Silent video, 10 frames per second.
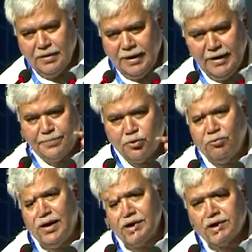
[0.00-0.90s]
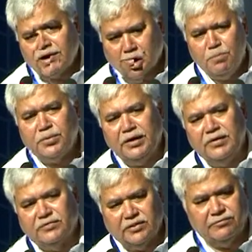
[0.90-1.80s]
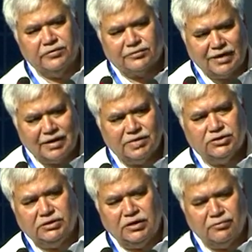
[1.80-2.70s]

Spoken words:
and provides a comprehensive strategy